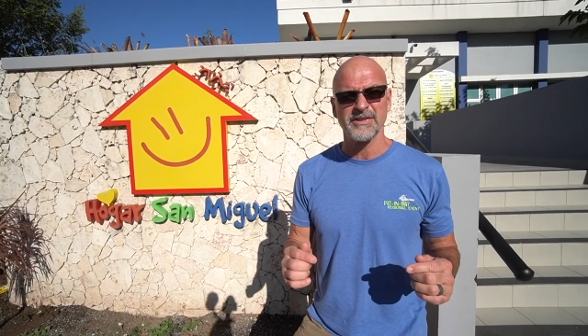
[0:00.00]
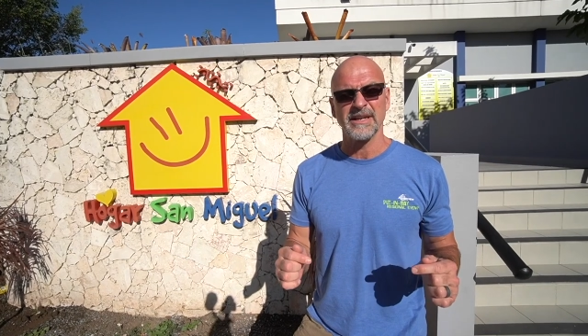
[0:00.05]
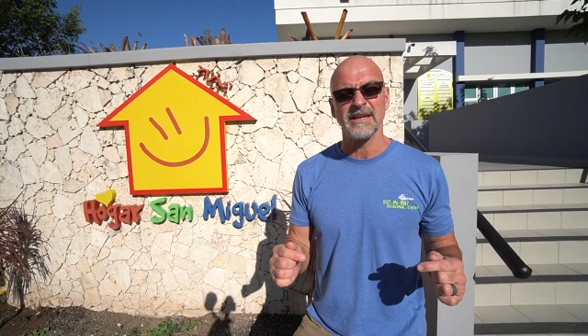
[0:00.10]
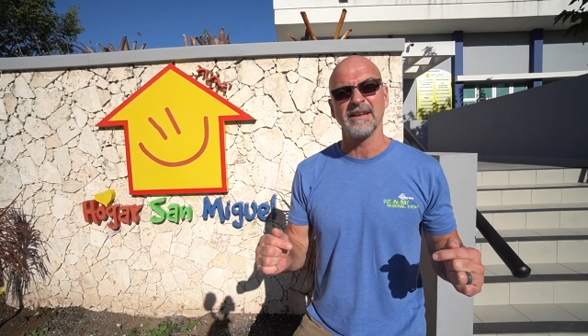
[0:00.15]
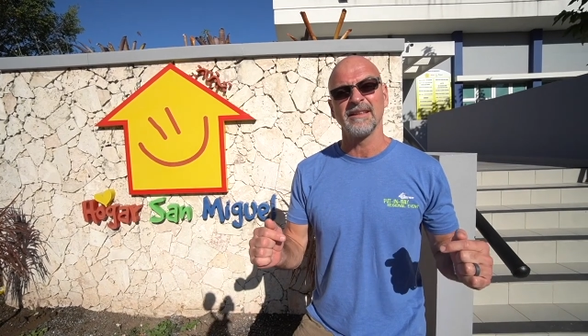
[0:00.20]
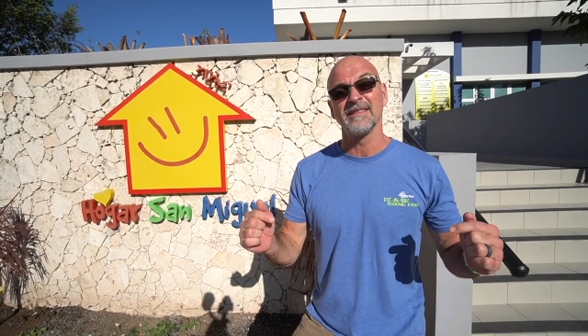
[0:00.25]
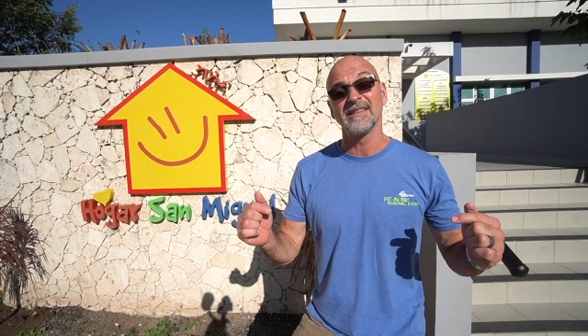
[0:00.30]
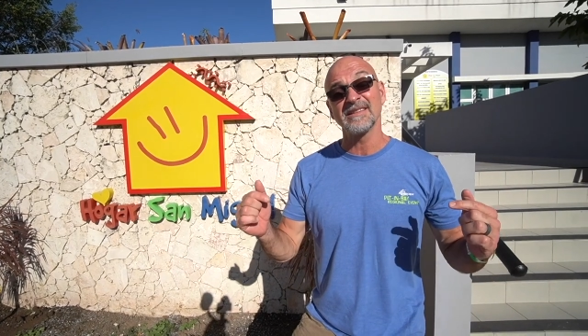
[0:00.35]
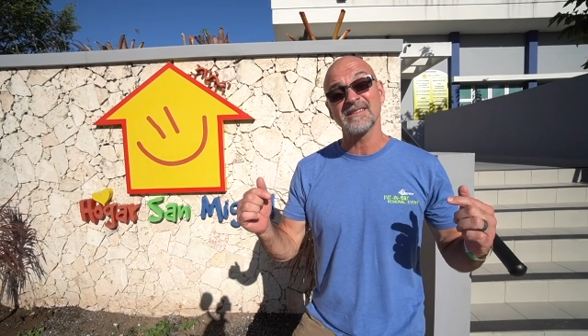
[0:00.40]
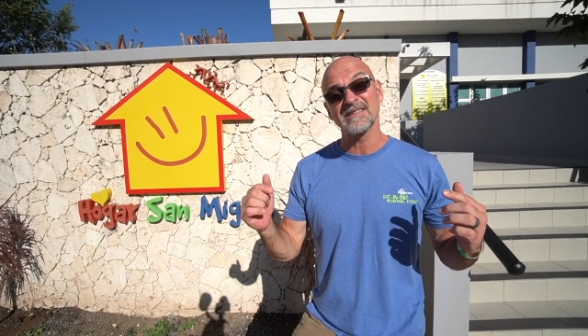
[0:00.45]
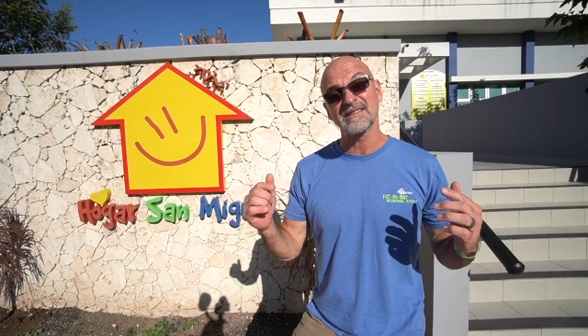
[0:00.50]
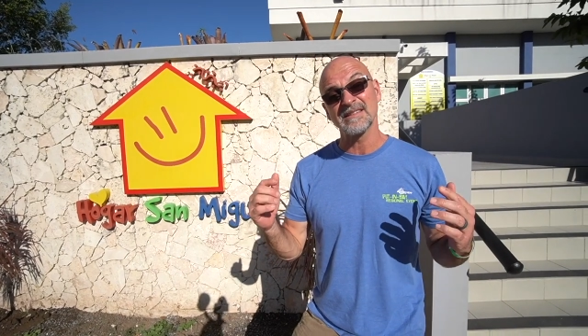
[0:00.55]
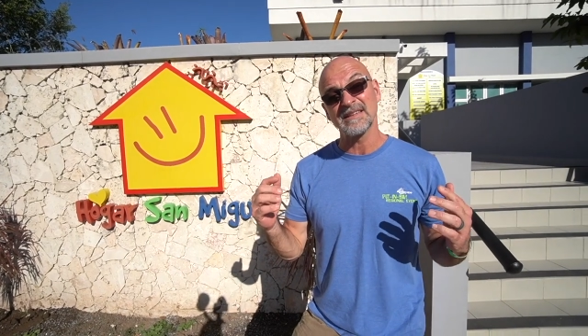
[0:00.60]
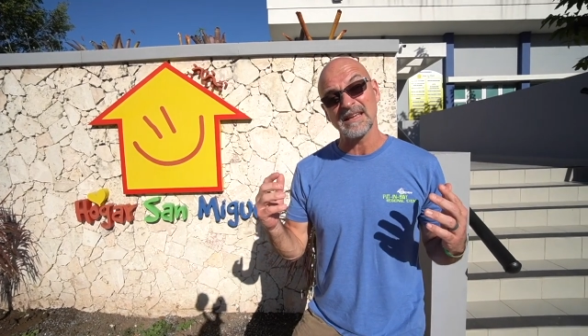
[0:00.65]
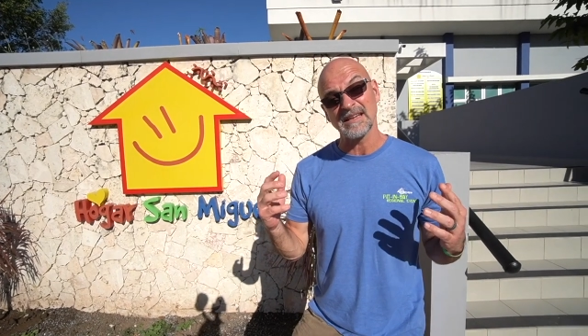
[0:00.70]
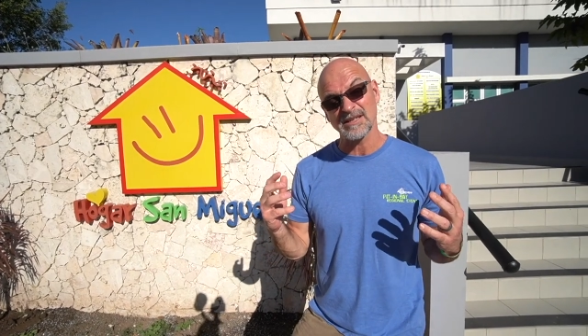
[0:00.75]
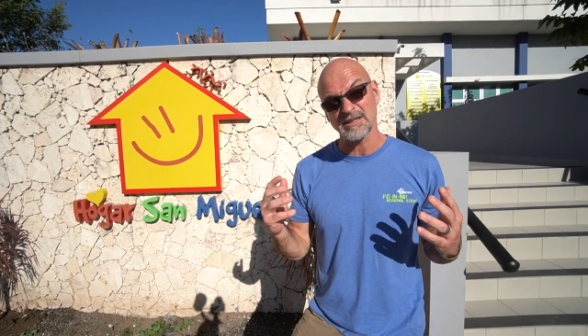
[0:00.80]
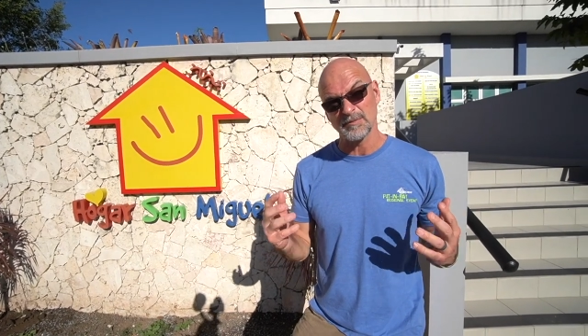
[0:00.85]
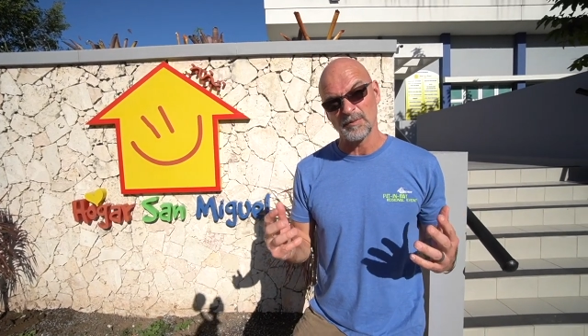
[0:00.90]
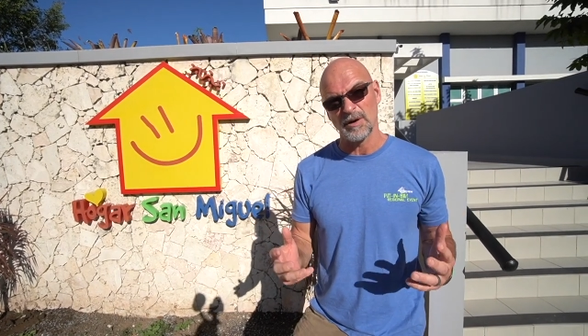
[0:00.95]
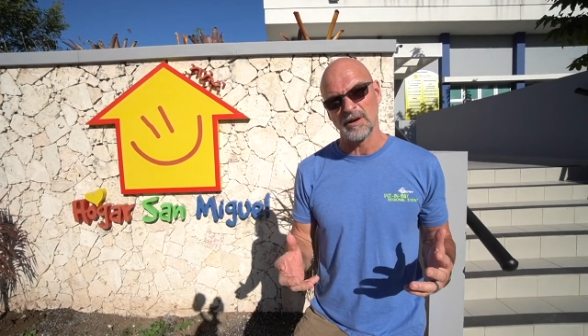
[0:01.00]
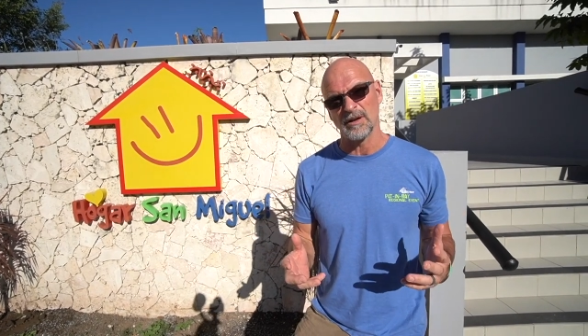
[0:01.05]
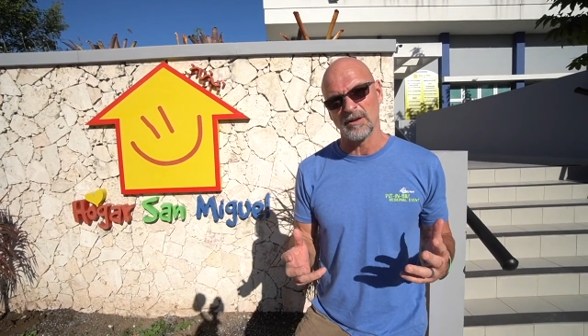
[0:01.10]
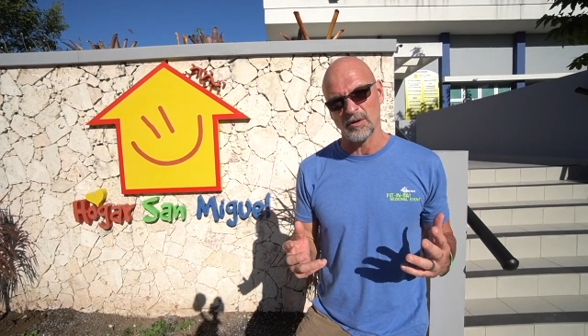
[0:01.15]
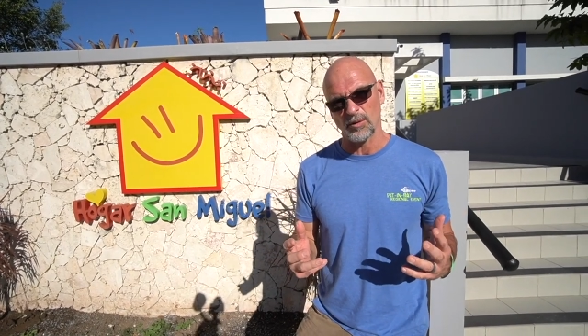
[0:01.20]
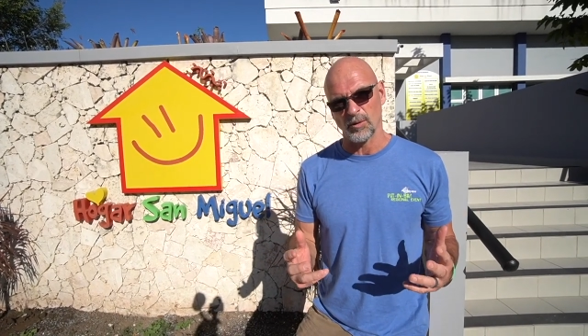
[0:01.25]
and this is a small